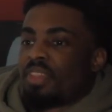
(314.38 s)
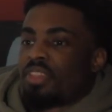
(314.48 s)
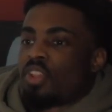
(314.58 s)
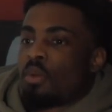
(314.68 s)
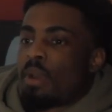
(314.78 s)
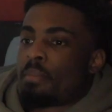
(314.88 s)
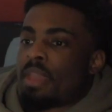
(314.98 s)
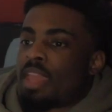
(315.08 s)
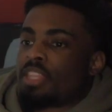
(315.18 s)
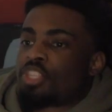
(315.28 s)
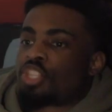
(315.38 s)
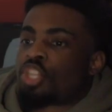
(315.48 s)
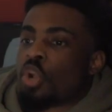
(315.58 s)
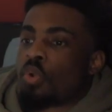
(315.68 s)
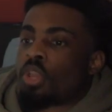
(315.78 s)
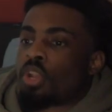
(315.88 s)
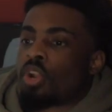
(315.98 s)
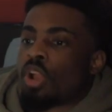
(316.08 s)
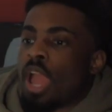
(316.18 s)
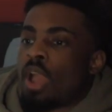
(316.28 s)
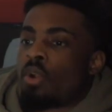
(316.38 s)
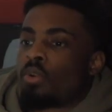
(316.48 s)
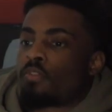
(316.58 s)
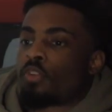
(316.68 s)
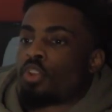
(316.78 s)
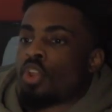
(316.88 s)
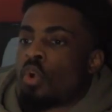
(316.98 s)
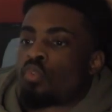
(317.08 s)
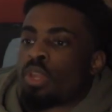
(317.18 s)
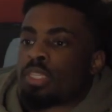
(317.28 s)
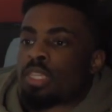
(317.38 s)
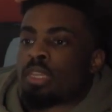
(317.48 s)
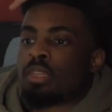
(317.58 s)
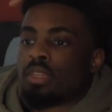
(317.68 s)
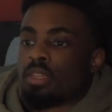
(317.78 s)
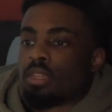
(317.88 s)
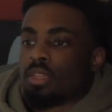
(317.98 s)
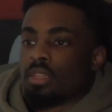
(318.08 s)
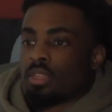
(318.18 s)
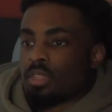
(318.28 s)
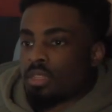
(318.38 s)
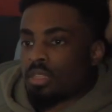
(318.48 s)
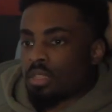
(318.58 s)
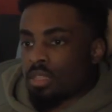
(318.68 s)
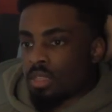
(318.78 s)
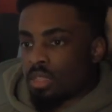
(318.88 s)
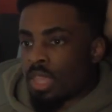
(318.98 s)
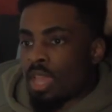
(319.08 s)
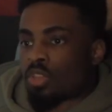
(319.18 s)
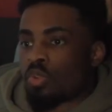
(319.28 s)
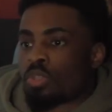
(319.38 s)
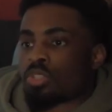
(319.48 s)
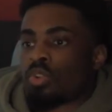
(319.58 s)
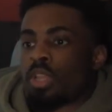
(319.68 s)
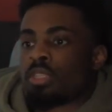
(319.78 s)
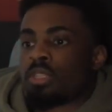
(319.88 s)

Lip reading: Yo, my man is choking her out for no reason. That dude is crazy.